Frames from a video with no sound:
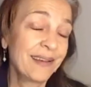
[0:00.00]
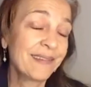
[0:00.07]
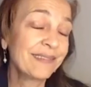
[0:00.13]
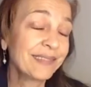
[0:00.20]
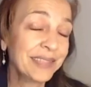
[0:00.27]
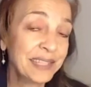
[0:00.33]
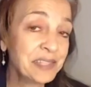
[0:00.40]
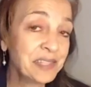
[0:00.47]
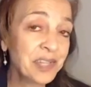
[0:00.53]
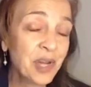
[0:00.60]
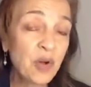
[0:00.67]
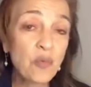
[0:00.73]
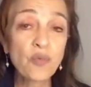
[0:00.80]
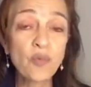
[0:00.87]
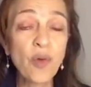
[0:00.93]

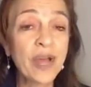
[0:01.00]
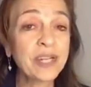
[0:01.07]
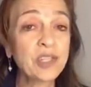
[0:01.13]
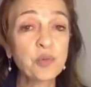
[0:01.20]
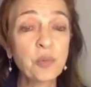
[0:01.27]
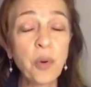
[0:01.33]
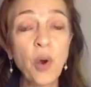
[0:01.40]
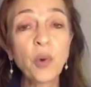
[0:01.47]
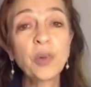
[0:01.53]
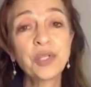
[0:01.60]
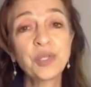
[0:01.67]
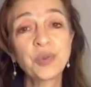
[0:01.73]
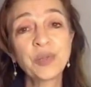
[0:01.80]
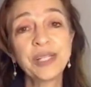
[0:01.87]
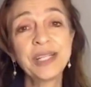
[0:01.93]
Liza writes
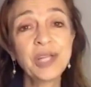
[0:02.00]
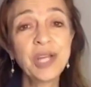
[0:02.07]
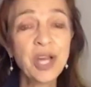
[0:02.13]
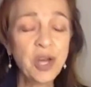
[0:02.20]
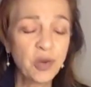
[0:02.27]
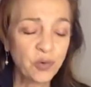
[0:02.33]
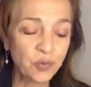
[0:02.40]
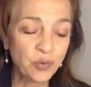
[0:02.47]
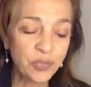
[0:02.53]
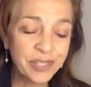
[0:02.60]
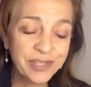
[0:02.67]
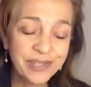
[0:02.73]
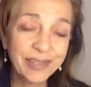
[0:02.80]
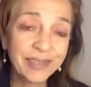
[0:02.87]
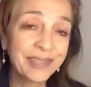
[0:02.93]
poetry.
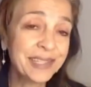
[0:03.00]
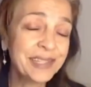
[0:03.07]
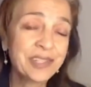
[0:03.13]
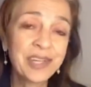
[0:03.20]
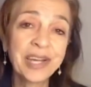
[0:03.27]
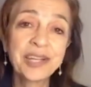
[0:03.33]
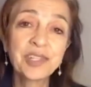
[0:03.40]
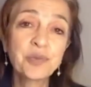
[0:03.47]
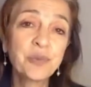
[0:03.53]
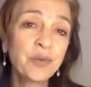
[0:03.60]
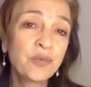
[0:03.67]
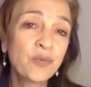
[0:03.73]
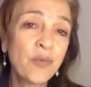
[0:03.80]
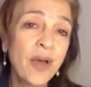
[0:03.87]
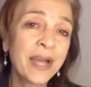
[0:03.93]
Liza has
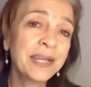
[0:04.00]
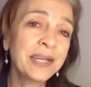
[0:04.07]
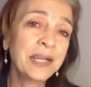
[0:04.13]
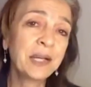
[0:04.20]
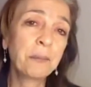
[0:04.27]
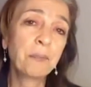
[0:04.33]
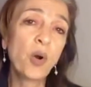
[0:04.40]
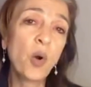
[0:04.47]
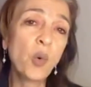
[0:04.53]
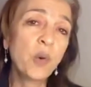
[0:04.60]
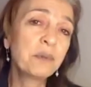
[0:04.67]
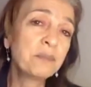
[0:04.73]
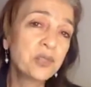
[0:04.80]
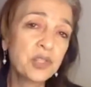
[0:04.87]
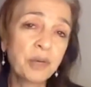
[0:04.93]
been writing
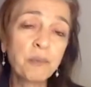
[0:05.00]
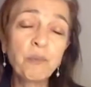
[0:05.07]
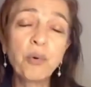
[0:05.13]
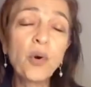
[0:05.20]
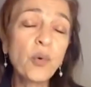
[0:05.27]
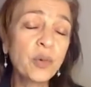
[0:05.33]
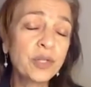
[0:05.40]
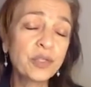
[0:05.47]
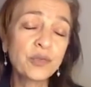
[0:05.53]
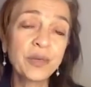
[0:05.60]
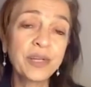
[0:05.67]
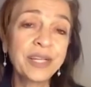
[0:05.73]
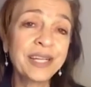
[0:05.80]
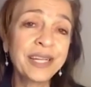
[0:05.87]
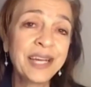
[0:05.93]
poems and
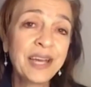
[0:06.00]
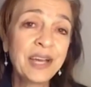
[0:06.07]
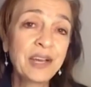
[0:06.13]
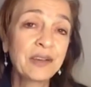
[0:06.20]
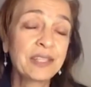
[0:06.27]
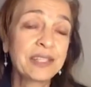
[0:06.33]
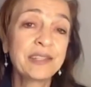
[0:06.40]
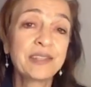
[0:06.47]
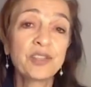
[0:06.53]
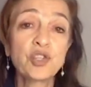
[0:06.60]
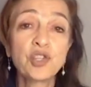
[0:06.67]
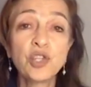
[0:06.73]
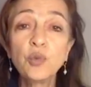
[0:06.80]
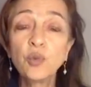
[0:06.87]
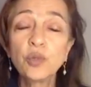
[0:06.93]
poetry since
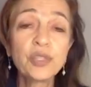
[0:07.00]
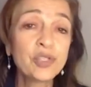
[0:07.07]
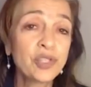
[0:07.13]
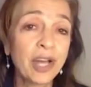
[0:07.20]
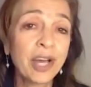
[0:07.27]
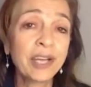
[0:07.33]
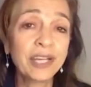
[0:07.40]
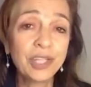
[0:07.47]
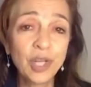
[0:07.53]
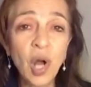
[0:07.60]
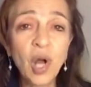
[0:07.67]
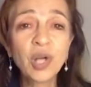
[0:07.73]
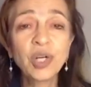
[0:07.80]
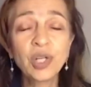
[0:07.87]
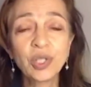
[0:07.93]
she was a
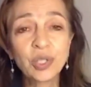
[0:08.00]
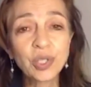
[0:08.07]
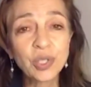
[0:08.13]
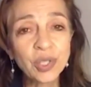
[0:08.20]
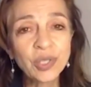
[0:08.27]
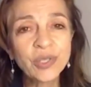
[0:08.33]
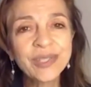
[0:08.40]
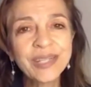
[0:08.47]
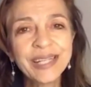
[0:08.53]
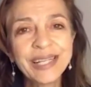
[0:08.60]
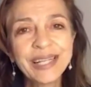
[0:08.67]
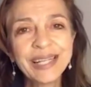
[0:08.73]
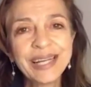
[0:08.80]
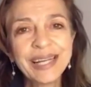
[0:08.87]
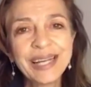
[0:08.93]
young girl.
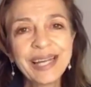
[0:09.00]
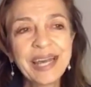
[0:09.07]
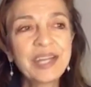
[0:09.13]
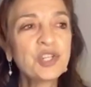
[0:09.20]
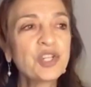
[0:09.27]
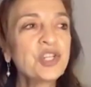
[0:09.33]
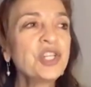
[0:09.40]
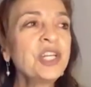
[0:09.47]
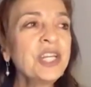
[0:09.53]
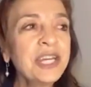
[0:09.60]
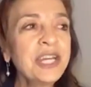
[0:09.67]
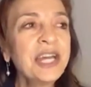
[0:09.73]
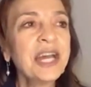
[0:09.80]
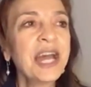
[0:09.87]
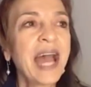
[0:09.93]
And
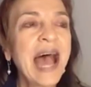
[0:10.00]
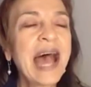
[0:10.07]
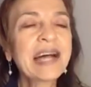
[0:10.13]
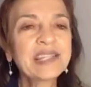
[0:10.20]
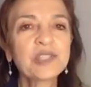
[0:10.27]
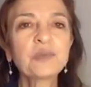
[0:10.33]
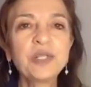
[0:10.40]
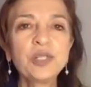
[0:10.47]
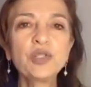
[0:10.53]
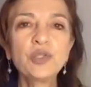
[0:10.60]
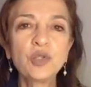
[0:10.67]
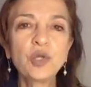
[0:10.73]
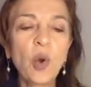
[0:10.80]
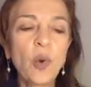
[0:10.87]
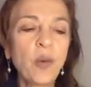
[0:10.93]
she asked me to
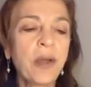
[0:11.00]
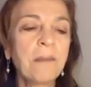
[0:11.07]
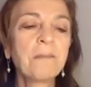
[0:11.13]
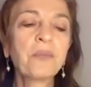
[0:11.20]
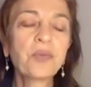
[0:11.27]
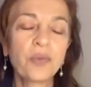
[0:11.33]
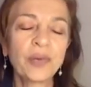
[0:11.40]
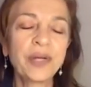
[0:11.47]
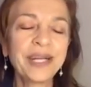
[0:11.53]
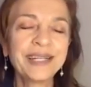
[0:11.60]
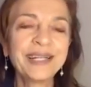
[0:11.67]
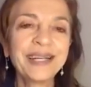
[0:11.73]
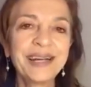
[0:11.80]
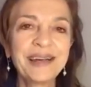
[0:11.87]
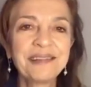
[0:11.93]
go and
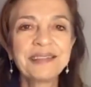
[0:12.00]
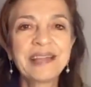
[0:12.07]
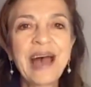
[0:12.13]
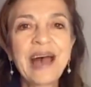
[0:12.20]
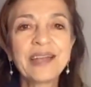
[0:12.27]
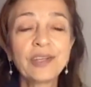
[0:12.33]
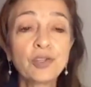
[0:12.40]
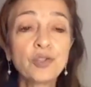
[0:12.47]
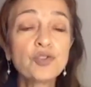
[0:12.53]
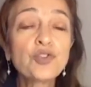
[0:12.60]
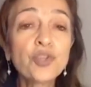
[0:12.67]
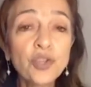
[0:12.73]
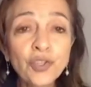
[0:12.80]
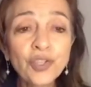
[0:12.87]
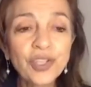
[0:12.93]
bring that
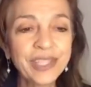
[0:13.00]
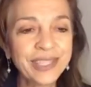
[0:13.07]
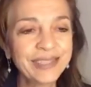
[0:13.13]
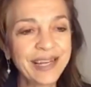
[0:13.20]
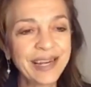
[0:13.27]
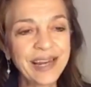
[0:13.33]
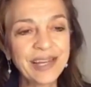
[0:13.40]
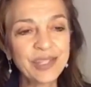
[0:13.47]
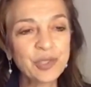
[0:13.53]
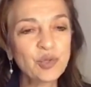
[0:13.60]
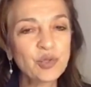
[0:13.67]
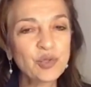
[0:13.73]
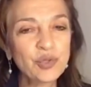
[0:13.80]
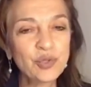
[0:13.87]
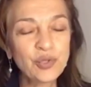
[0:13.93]
journaling that I
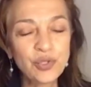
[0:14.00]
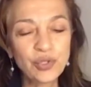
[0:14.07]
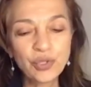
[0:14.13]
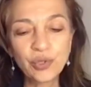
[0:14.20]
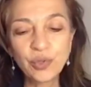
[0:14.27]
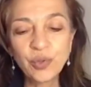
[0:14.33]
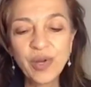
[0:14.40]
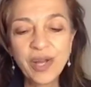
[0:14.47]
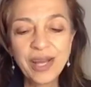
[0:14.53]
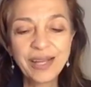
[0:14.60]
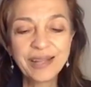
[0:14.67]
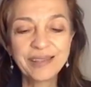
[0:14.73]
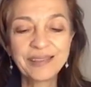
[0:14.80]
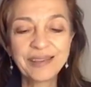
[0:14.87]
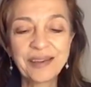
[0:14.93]
used to do,
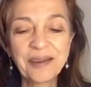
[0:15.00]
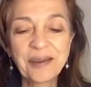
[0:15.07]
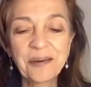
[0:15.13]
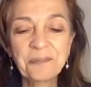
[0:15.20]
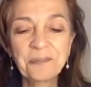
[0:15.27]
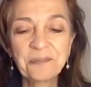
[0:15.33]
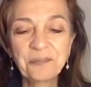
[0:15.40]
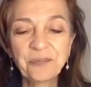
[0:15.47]
the